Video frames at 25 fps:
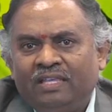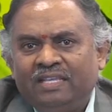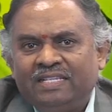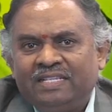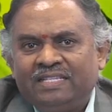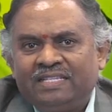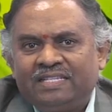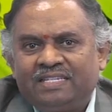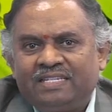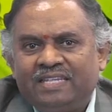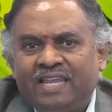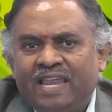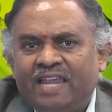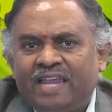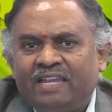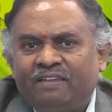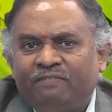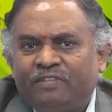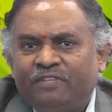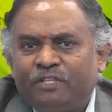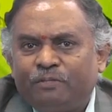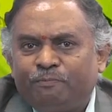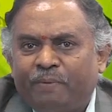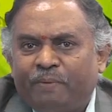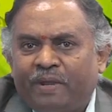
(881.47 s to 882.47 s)
state of
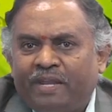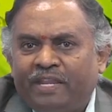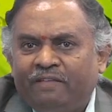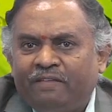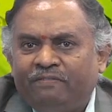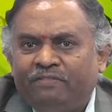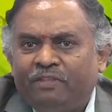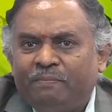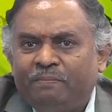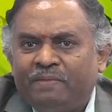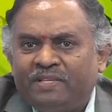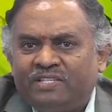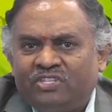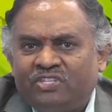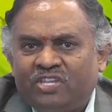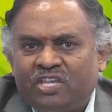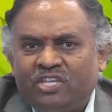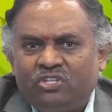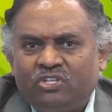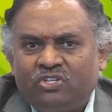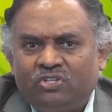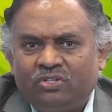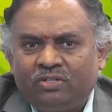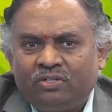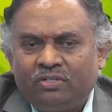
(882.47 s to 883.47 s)
the spreading of the
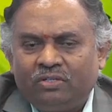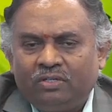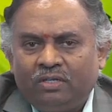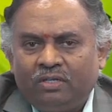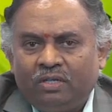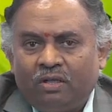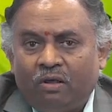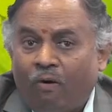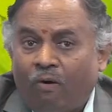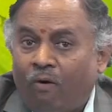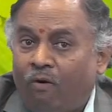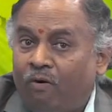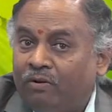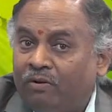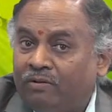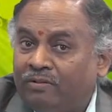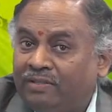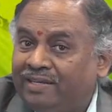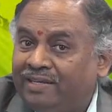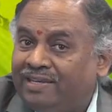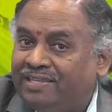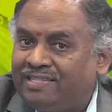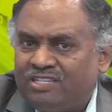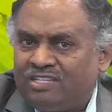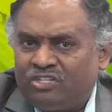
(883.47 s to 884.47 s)
message or the
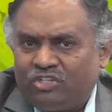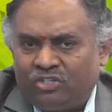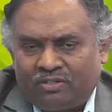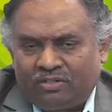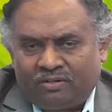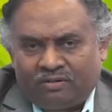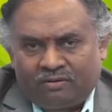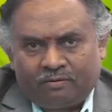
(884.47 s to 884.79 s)
decision.